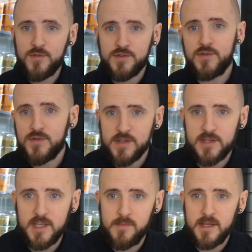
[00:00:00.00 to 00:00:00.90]
I wasn't using
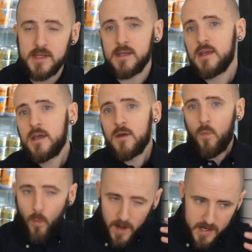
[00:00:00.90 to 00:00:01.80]
CBD.
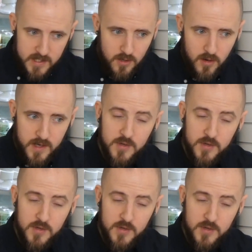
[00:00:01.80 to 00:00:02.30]
When I started